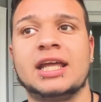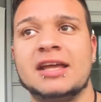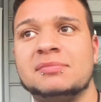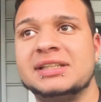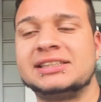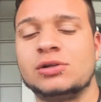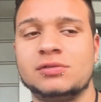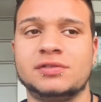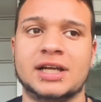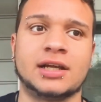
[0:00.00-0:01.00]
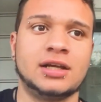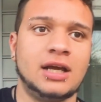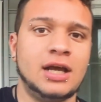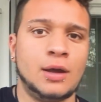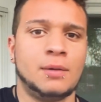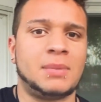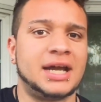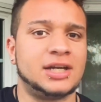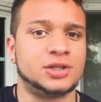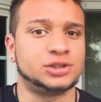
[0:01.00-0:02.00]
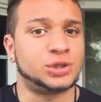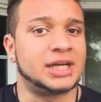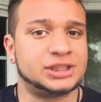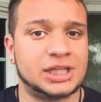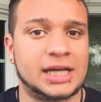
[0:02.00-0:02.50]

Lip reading: gave myself like minor traction